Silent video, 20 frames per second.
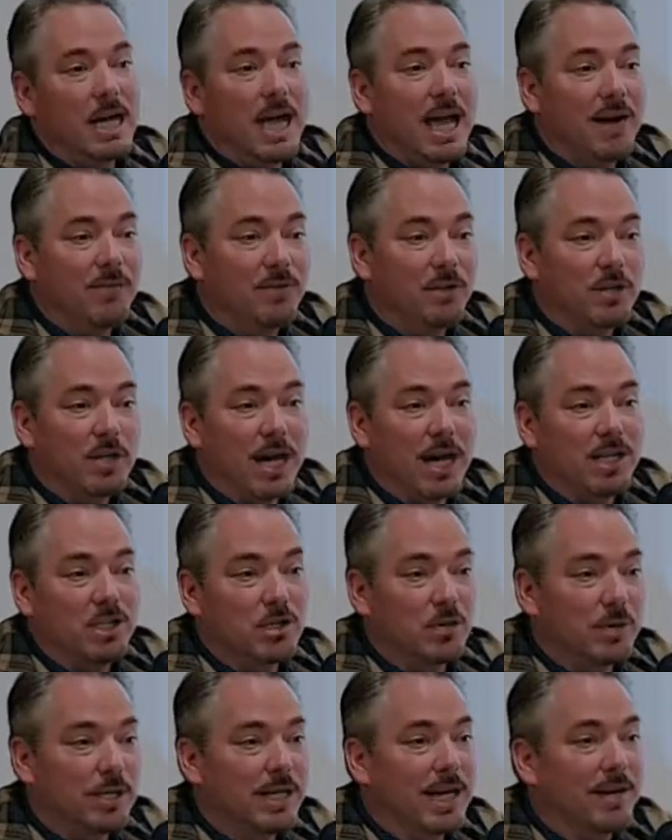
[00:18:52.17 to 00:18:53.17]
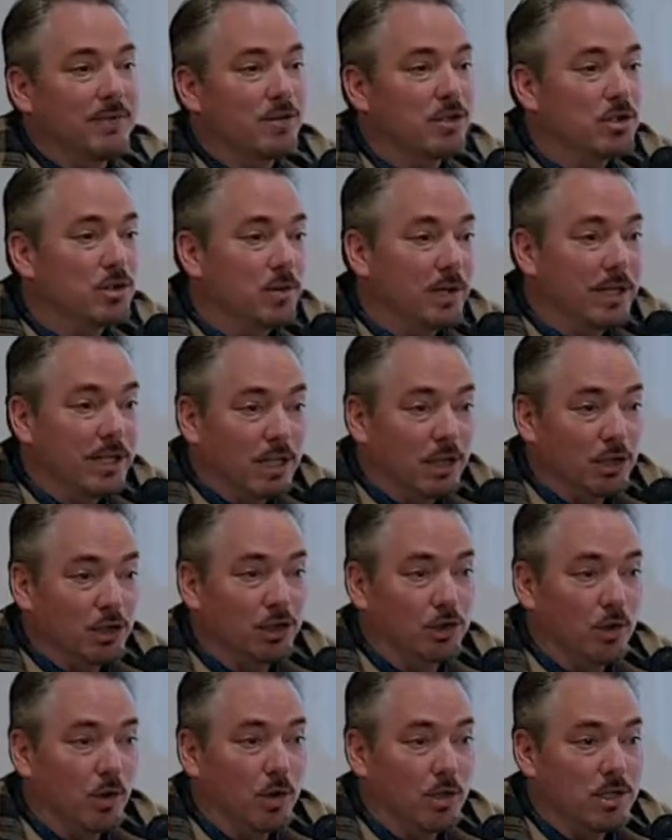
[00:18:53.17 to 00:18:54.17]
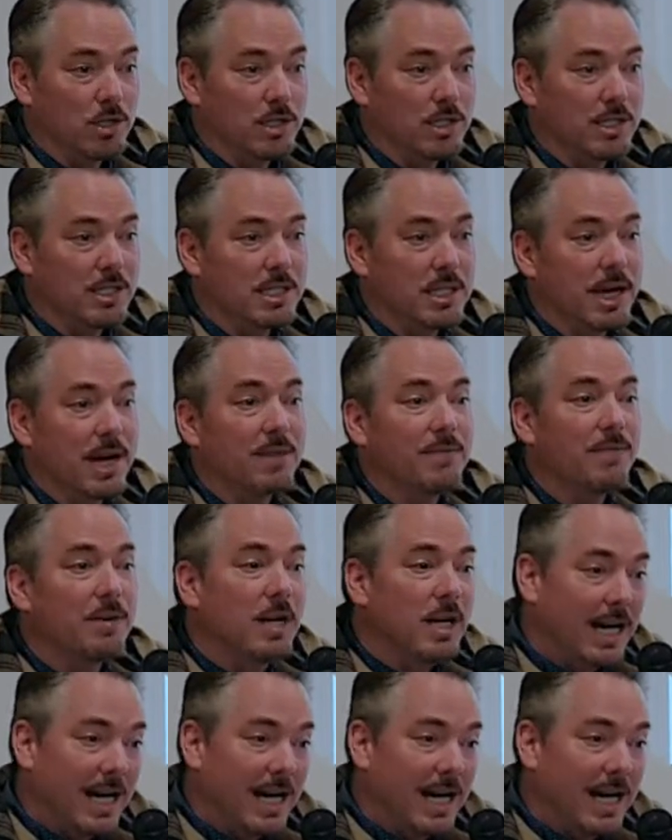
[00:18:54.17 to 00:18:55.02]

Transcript: If you're not doing that, if you're doing little shorts and stuff,